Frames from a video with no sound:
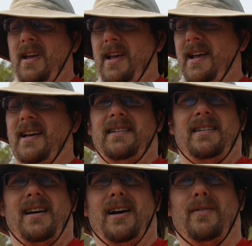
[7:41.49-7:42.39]
And
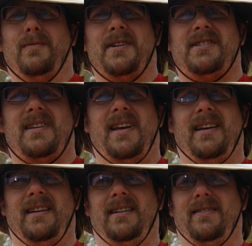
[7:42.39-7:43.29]
once
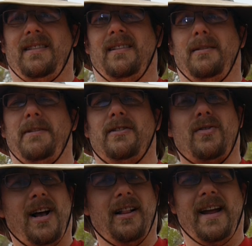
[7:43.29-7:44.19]
I, with a little bit of
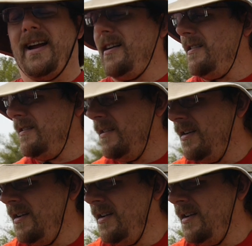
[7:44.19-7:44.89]
trial and error,